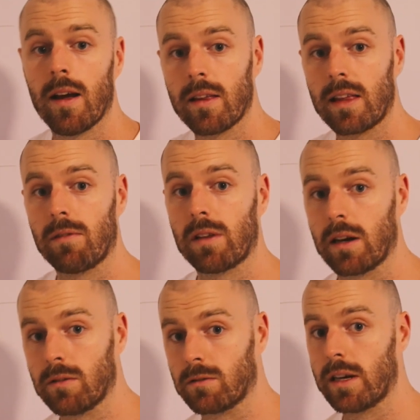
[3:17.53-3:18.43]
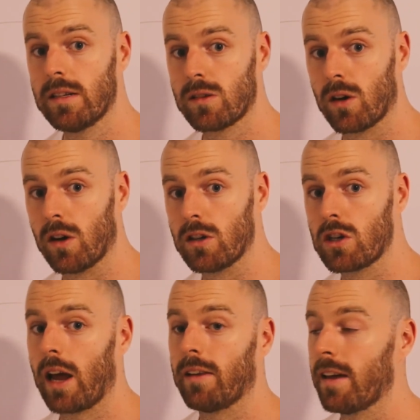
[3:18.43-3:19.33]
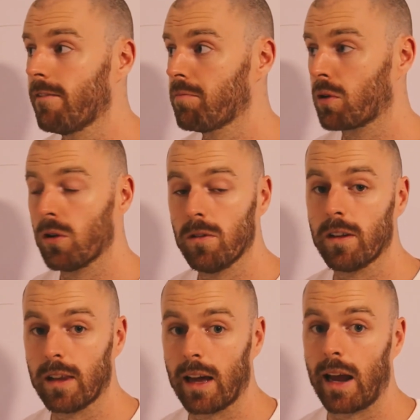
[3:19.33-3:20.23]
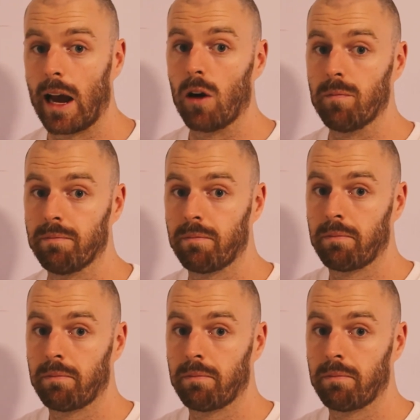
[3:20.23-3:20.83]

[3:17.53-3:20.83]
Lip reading: They've done research and they've proven that our